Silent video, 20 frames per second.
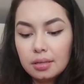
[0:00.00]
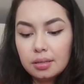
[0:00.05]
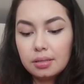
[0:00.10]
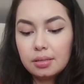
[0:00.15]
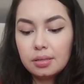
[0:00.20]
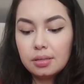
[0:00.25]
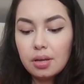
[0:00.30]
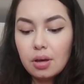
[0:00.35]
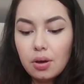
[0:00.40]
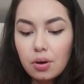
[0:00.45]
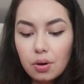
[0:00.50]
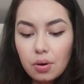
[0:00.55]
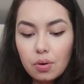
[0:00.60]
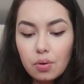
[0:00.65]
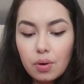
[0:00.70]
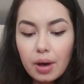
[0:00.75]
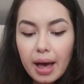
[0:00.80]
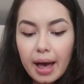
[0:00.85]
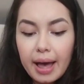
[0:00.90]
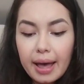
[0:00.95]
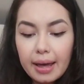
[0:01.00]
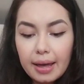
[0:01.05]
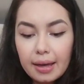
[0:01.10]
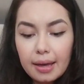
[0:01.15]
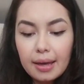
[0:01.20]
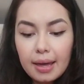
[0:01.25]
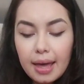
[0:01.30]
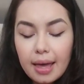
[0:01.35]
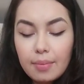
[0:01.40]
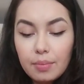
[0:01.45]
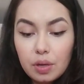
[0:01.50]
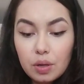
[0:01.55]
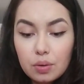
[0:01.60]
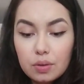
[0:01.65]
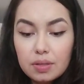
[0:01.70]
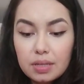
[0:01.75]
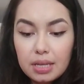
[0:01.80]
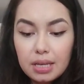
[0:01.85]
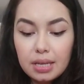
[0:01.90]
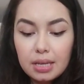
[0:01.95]
So I am
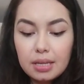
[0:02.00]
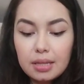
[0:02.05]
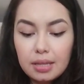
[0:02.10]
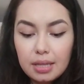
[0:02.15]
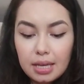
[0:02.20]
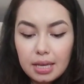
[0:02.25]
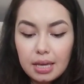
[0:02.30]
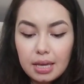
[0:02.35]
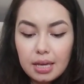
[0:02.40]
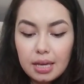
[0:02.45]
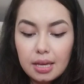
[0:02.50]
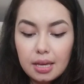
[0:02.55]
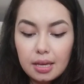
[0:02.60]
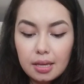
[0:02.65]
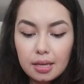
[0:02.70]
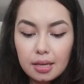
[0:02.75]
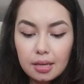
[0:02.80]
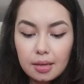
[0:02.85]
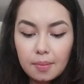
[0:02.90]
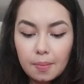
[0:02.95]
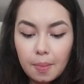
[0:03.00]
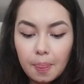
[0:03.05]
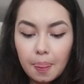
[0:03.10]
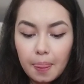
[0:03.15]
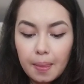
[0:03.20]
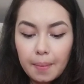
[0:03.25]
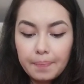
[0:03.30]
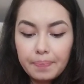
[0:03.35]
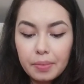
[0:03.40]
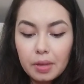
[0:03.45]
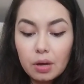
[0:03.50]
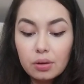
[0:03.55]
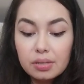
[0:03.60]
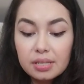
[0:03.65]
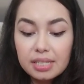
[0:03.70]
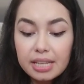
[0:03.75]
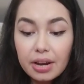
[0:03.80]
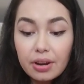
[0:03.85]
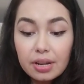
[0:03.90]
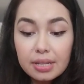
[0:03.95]
using the
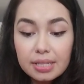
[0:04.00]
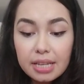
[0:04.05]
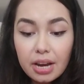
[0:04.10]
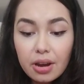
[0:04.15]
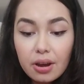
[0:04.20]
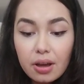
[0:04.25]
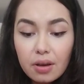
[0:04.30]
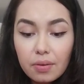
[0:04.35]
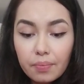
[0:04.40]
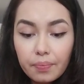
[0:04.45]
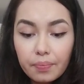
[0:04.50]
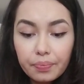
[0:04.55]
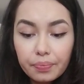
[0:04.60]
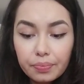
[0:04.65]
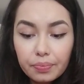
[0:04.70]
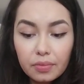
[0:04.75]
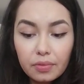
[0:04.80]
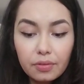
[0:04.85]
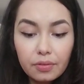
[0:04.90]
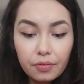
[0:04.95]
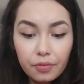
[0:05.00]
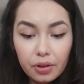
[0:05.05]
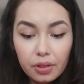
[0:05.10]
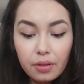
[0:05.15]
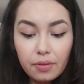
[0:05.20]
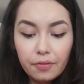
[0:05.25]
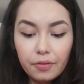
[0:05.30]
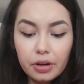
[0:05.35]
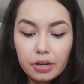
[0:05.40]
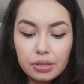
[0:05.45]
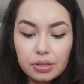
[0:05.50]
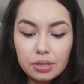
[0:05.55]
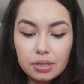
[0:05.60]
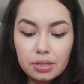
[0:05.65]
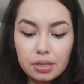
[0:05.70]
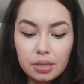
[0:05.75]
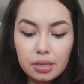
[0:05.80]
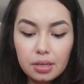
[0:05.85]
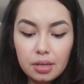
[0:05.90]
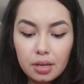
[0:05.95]
Ostara Tarot for the
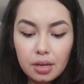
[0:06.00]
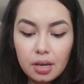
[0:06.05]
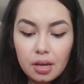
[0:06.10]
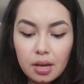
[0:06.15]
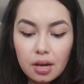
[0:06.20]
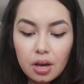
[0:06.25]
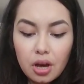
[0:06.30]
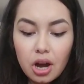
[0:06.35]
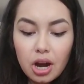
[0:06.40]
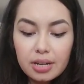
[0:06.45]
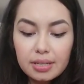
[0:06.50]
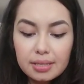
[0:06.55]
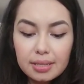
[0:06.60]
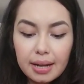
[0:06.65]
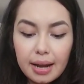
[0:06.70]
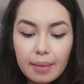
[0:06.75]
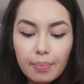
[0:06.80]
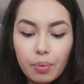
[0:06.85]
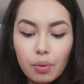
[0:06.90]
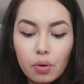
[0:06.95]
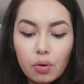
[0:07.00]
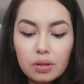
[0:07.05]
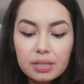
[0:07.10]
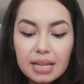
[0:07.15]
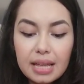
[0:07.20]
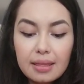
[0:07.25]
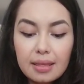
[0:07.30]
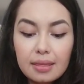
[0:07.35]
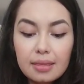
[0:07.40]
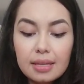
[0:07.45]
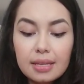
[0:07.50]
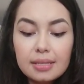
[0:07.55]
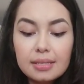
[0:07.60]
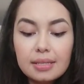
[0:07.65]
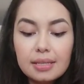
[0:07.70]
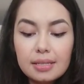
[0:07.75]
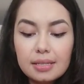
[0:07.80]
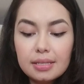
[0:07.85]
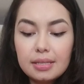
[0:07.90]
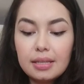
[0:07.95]
first cards that I pulled, and then
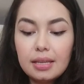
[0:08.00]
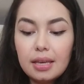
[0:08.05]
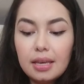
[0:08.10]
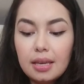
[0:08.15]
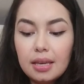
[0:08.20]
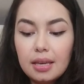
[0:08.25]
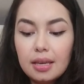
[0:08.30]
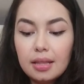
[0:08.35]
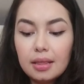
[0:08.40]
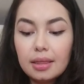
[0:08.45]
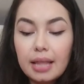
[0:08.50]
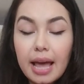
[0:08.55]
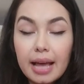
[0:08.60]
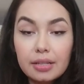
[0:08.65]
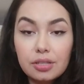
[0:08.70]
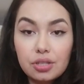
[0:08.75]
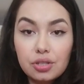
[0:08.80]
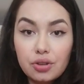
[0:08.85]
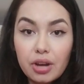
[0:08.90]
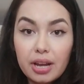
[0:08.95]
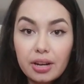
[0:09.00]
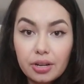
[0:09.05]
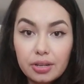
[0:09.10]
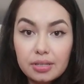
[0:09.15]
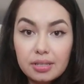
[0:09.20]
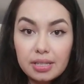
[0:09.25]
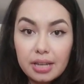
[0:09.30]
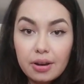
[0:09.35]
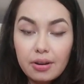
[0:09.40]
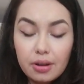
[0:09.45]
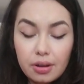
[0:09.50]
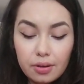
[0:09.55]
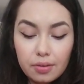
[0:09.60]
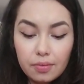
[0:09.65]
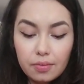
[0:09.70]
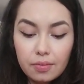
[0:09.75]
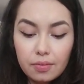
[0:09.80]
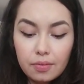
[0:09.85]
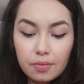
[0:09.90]
this is the Linestrider's Tarot.